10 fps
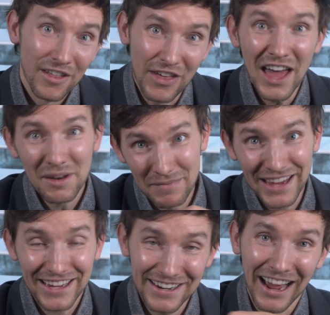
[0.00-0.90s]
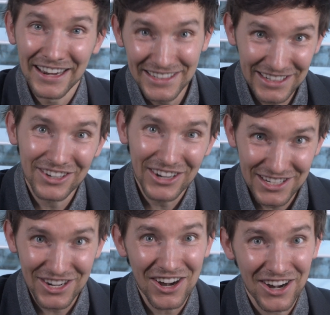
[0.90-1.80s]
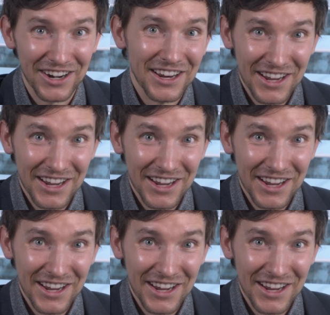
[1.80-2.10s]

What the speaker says: then make a 90-degree turn?